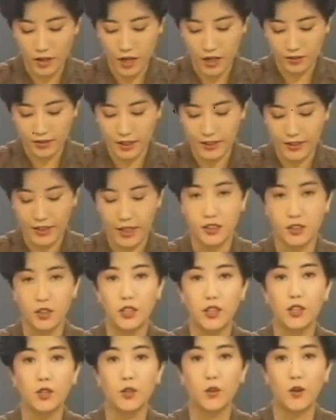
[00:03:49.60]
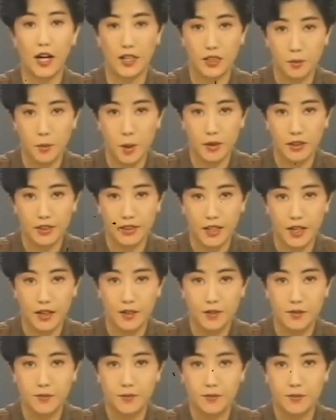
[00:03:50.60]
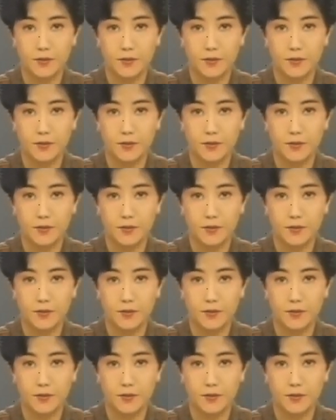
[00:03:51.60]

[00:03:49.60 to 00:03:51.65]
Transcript: perception towards otakus in Japan